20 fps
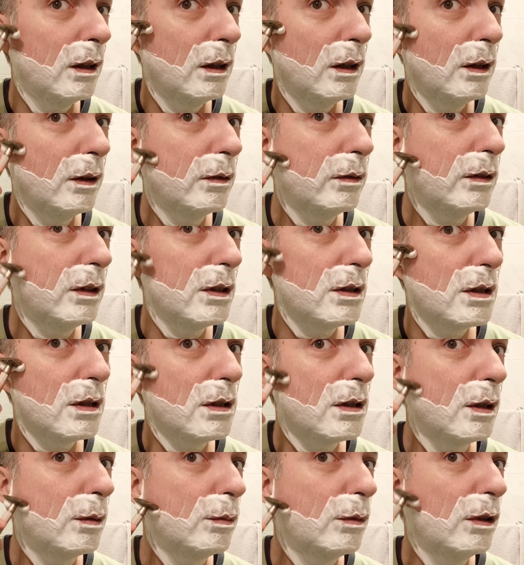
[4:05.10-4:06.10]
If this is
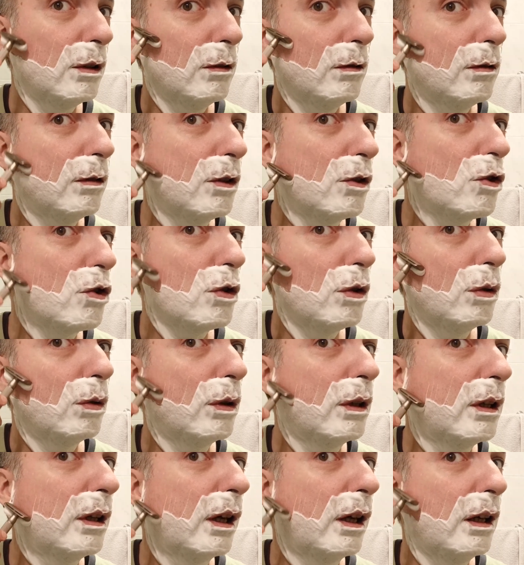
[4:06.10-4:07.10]
something which you
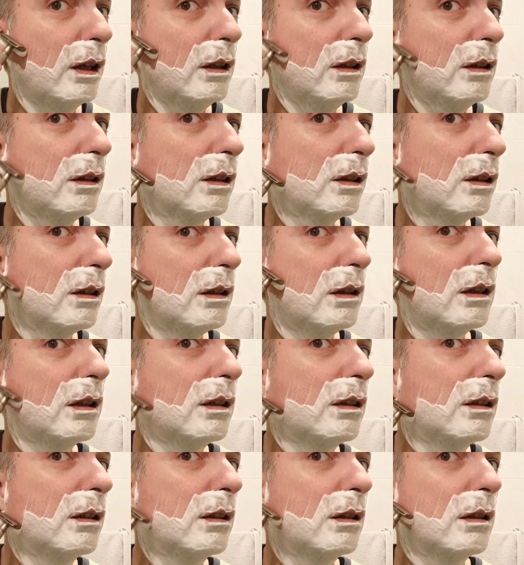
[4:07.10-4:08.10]
hate,
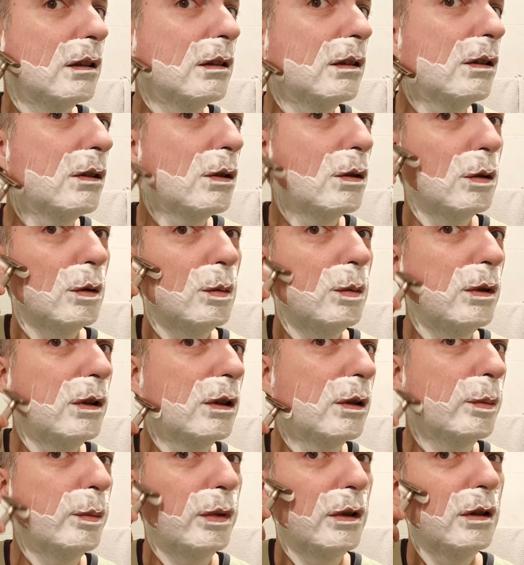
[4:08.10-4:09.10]
then this could be
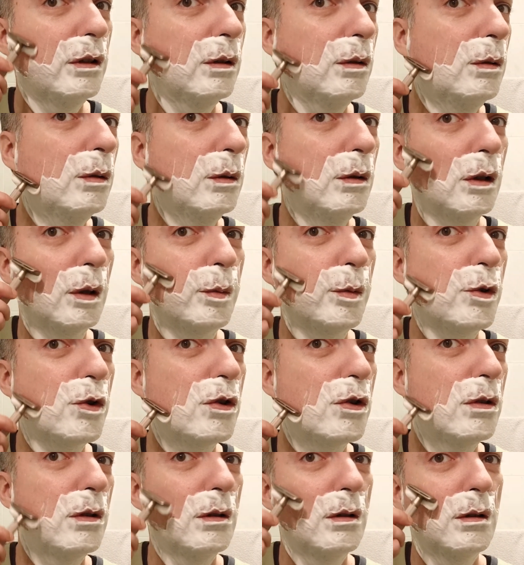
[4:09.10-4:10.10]
a pretty good
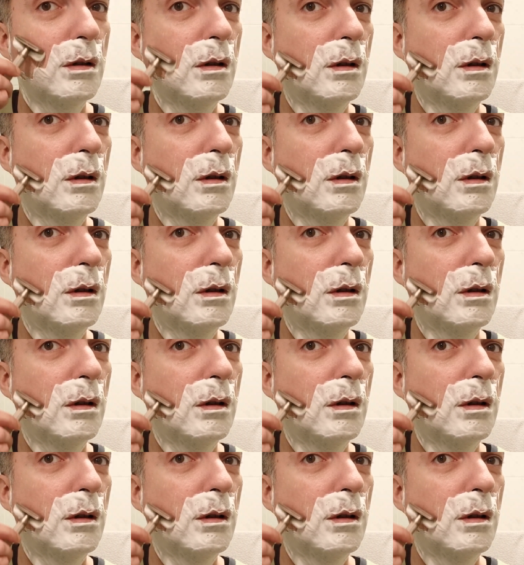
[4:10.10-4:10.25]
option.